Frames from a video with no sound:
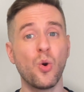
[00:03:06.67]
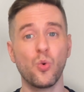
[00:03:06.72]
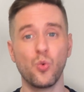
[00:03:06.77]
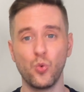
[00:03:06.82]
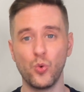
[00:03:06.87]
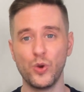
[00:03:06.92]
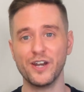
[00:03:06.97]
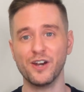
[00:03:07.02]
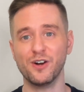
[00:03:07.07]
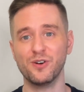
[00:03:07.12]

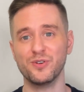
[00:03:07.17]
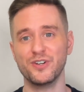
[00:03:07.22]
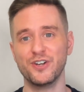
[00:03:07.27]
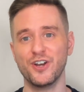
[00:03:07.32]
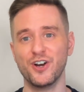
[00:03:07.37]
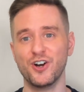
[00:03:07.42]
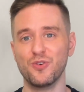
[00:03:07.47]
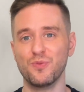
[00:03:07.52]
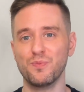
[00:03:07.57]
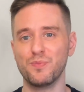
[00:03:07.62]
We don't
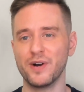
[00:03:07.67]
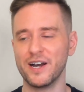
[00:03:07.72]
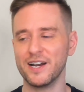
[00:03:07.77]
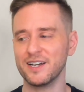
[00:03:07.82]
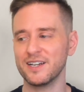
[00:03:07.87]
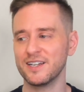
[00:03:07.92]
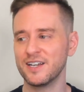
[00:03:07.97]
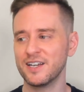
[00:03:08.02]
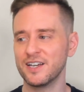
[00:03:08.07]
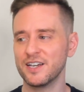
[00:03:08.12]
know,
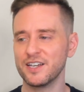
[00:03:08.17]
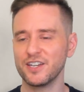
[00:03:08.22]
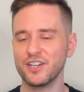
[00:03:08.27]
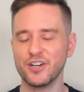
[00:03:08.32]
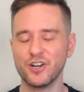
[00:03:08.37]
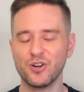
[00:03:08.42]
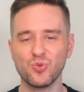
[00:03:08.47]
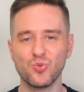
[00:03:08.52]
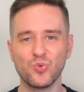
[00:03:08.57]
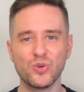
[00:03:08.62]
but you
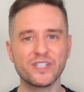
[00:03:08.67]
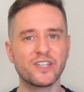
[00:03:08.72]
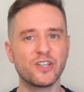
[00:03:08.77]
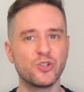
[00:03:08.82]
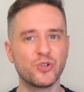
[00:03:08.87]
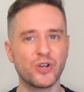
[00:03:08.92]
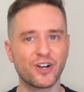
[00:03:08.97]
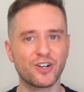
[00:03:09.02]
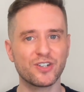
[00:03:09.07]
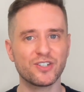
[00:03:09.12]
know, whiskey
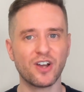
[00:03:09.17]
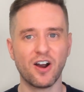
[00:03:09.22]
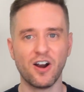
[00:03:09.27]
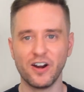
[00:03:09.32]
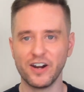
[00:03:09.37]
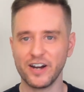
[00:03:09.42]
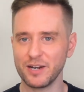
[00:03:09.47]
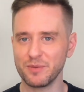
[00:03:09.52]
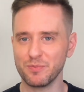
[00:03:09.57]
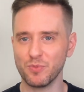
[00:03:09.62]
drinkers
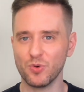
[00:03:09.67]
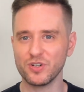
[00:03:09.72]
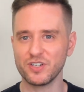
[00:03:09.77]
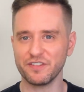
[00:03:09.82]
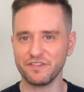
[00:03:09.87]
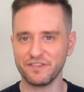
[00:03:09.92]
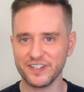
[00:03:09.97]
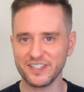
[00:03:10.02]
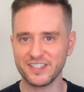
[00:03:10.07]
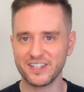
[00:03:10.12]
are getting more
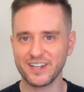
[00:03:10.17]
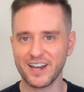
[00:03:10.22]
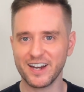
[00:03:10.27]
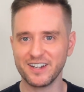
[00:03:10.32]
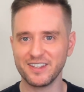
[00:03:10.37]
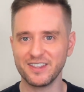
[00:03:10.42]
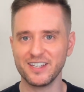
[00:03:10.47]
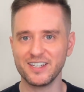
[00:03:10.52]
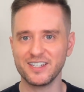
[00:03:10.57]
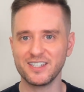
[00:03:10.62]

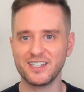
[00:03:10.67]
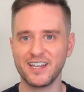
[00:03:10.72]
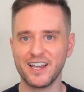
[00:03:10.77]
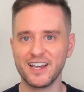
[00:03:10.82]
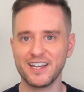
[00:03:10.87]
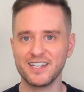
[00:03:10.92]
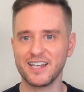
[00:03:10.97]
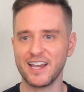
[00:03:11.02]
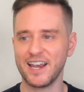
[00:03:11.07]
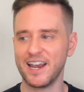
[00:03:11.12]
sophisticated these
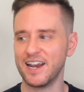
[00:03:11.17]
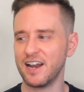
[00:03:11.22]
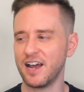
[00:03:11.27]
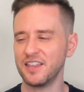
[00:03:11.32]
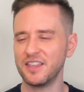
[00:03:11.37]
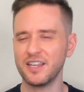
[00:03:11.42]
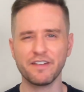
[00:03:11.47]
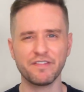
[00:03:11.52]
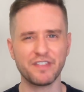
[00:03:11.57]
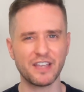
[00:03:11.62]
days, and I
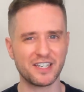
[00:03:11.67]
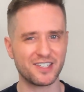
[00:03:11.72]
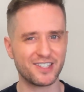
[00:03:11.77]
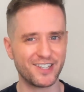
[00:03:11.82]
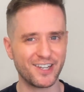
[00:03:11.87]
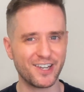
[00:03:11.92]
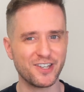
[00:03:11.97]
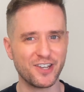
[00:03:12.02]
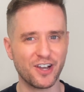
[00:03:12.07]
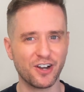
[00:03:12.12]
think if they
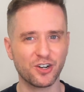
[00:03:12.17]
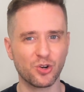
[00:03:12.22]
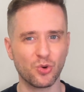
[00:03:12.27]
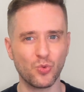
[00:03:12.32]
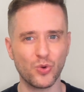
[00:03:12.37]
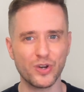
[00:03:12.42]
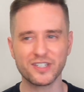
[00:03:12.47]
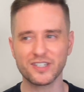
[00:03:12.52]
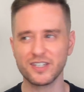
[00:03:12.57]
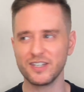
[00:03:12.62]
see a younger
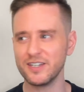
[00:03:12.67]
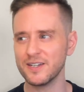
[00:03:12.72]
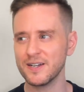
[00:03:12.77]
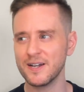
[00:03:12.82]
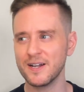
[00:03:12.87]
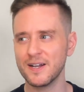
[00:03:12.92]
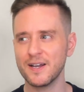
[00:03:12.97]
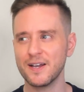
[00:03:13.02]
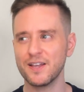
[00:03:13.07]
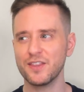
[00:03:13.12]
whiskey,
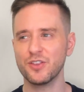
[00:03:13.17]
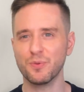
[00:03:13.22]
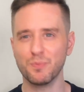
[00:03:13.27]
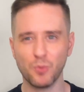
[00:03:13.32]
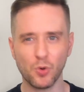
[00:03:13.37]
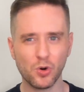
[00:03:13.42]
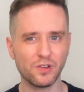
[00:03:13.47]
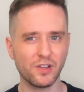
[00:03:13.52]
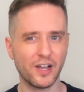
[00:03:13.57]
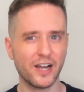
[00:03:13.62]
they're
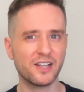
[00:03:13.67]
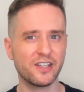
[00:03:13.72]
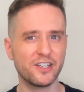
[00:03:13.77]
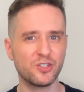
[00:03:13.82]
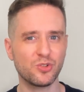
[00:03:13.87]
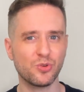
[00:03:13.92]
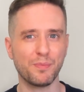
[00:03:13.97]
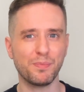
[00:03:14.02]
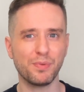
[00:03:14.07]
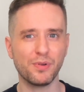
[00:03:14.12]
more likely
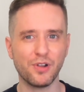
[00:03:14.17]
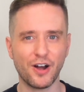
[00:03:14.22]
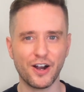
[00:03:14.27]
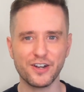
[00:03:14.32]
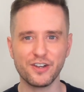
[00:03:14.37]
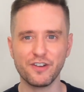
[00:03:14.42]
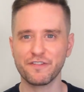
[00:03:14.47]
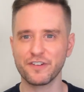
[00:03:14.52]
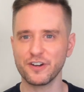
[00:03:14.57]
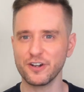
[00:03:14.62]
to
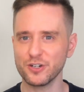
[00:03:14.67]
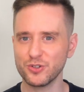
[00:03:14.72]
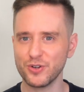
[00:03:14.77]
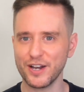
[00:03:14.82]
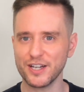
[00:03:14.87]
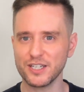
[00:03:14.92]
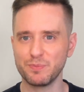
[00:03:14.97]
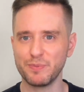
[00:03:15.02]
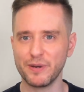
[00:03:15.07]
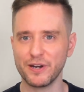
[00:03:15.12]
applaud you for your
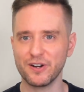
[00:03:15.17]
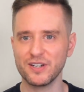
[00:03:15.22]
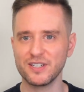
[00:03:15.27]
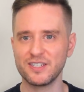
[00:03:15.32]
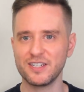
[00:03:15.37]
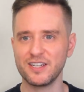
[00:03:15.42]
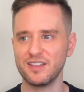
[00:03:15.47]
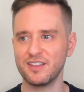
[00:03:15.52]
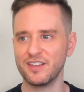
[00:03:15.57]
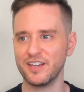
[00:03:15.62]

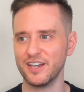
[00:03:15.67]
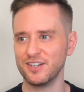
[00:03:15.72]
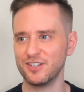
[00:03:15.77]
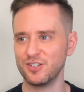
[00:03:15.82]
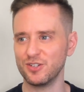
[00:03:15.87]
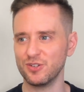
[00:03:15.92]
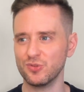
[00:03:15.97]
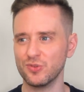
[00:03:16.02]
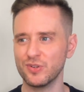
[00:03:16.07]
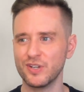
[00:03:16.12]
transparency than
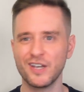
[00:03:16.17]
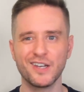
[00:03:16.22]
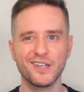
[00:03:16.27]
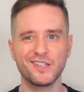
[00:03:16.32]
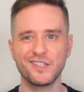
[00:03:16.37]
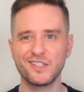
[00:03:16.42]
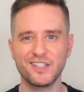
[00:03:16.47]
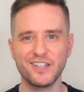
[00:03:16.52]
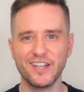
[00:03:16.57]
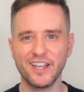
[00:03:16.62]
to
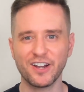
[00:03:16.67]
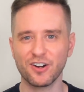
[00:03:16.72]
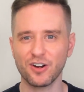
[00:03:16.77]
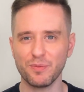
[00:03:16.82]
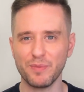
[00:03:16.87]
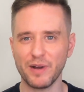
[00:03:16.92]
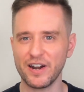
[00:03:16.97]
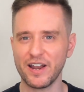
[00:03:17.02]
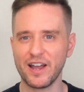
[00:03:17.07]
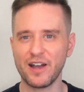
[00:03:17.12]
snicker
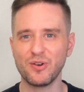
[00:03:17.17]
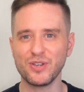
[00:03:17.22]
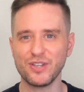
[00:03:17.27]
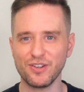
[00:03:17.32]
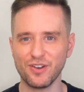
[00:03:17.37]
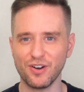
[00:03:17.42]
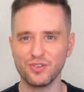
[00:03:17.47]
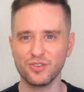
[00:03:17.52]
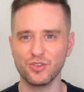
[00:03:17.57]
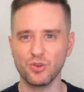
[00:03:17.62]
about how
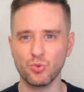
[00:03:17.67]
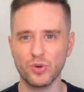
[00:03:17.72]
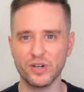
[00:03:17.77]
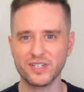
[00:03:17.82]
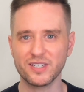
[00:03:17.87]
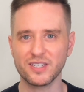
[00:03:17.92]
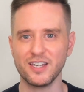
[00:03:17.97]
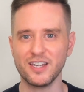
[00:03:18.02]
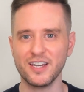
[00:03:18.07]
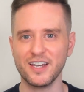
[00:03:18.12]
young the
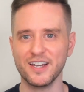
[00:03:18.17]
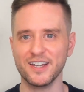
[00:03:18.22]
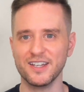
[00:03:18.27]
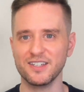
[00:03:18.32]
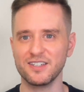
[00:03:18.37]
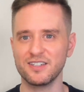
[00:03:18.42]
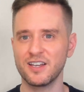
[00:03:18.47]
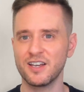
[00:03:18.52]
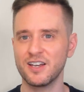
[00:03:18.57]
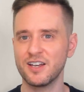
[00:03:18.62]
whiskey
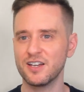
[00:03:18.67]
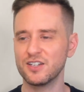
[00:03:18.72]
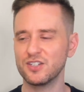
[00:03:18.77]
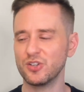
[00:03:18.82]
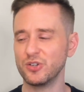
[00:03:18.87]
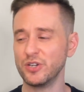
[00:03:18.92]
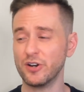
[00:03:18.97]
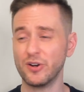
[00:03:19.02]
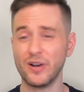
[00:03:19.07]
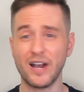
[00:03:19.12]
is. So,
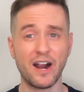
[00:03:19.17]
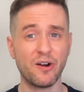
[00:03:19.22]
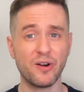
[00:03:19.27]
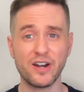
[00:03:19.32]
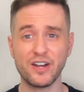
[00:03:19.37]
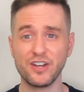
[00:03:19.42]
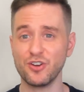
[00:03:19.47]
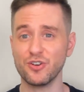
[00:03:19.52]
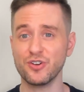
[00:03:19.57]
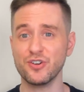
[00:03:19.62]
you know,
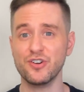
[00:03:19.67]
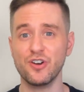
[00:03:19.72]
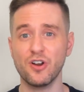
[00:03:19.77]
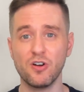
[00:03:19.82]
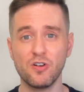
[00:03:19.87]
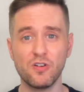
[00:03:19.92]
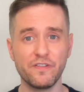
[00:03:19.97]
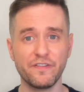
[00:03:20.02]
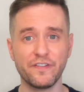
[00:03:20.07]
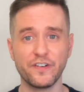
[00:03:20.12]
Arran, you're
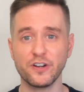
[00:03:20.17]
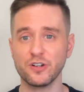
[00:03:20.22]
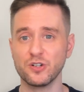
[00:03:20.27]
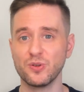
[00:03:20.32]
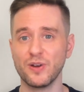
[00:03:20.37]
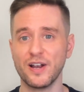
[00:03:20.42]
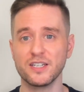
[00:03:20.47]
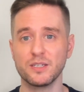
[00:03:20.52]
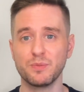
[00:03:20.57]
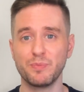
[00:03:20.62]
known for your
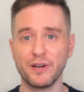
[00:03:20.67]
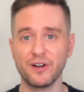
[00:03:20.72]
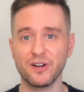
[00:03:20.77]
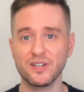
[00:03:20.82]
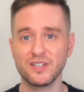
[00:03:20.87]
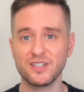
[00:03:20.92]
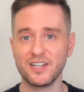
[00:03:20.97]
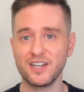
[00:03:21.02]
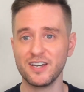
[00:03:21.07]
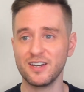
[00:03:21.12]

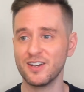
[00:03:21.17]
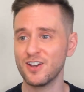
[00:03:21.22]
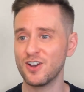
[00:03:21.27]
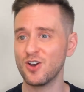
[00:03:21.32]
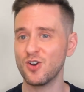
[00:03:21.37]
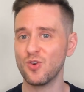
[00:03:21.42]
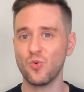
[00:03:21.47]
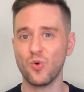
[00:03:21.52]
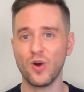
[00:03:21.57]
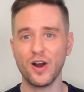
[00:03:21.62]
transparency.
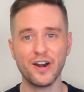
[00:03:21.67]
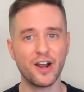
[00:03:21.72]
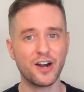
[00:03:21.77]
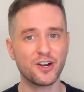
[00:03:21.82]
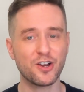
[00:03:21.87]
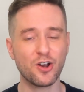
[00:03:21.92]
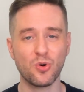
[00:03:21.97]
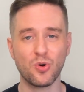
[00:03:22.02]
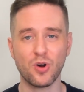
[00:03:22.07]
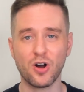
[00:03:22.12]
Why
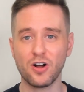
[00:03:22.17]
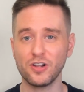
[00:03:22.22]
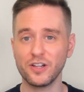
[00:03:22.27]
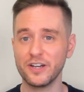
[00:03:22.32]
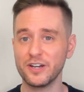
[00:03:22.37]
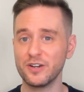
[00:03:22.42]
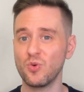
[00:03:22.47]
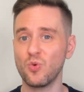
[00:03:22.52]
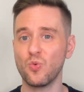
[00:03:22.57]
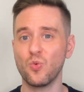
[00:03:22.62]
not go all
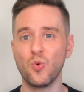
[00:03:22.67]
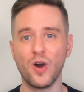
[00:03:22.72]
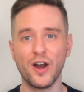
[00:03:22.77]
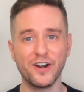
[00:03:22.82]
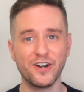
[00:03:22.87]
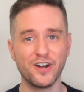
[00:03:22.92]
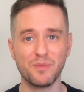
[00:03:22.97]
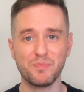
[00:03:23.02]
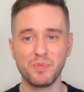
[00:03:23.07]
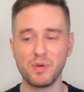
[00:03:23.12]
in? Why
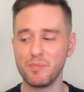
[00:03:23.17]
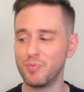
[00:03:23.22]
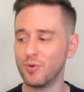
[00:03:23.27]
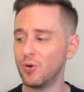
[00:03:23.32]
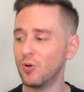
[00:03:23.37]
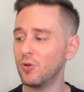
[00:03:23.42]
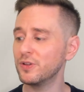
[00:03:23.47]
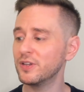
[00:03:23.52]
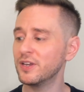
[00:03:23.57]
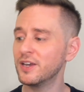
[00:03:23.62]
not be
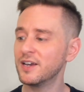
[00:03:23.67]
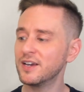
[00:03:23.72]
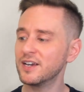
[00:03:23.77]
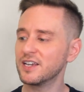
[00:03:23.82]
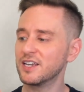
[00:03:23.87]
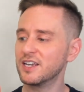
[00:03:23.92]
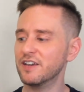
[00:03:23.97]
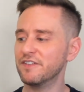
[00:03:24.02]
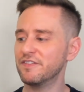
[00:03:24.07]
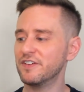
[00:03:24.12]
bold?
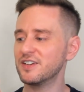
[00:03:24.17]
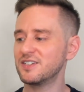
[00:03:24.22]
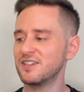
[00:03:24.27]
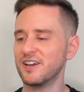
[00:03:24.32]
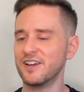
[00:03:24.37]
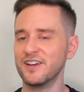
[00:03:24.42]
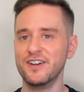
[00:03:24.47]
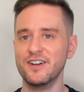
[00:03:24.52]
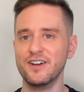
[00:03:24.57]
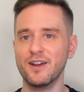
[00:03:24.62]
Give us
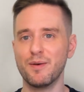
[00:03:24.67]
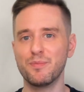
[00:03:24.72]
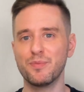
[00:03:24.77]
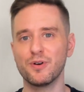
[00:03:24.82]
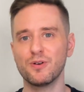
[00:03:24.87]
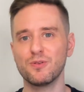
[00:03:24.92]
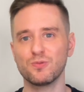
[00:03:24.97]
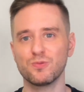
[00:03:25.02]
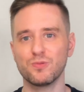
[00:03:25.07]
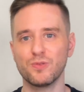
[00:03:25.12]
a
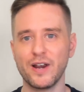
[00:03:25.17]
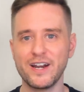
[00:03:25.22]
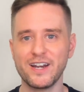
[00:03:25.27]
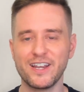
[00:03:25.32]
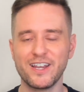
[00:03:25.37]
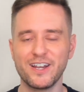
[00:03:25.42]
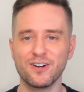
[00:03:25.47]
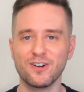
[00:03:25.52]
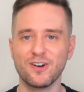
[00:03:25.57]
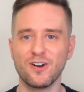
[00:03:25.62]
number right
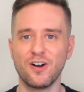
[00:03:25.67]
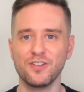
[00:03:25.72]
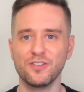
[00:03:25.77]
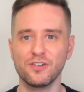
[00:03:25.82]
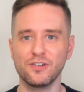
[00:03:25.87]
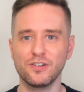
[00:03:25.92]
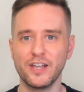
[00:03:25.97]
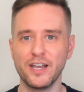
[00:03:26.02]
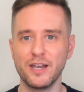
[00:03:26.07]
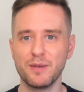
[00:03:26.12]
here on
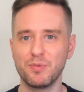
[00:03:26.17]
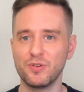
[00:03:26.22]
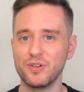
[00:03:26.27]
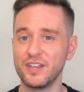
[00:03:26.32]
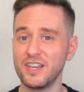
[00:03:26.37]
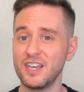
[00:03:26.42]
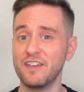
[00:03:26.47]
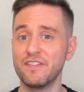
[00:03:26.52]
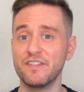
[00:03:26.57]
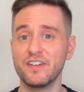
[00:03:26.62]
the label,
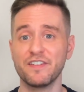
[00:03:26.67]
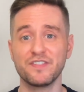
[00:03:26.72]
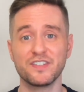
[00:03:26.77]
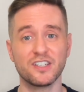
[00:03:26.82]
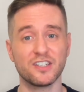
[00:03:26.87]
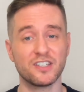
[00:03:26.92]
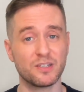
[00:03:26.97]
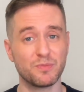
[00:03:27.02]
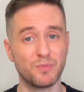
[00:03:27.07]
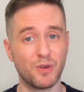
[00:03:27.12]
even if it's
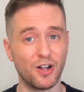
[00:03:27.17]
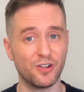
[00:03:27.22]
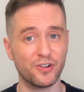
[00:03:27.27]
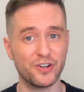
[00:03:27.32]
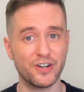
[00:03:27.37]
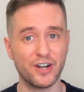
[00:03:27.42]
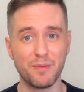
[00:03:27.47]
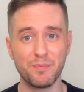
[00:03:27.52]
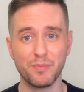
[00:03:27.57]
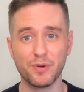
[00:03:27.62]
a smaller
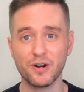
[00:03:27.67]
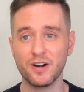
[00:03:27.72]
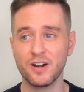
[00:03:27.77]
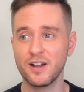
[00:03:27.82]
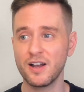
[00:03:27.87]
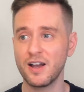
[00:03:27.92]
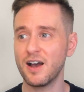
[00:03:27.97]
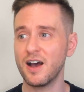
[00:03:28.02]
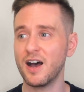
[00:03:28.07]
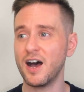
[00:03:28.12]
number.
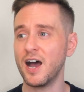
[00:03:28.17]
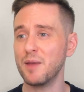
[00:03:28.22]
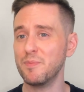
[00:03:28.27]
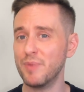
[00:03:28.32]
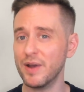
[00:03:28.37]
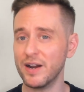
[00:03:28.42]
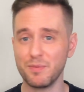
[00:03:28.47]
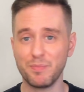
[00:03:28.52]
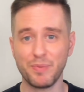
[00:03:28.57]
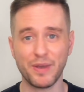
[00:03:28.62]
I
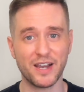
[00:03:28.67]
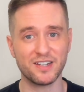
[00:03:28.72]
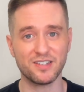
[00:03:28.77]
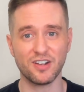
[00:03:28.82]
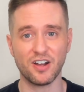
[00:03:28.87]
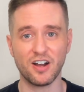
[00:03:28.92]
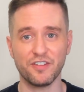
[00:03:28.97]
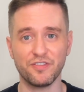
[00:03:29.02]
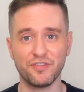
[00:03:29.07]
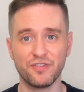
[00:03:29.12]
bet it pays
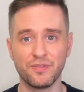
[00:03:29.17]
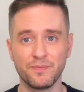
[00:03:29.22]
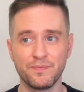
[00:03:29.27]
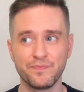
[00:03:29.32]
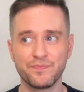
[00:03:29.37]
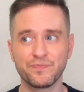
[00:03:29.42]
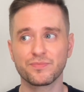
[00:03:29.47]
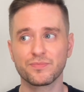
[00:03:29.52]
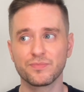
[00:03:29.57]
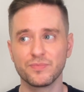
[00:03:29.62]
off.
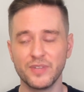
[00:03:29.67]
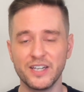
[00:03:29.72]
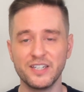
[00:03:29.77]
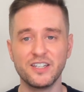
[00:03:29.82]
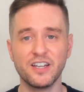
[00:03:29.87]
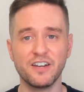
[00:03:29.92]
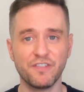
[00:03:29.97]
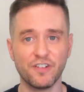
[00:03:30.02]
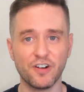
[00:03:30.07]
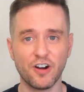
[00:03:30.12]
It
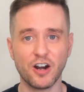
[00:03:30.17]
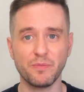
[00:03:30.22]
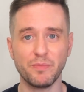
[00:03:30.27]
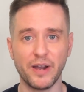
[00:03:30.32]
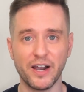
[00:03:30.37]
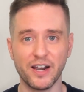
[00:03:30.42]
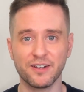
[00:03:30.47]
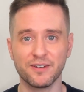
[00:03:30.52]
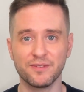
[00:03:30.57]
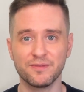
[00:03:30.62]
did for
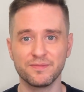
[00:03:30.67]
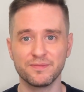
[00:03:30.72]
Ardbeg.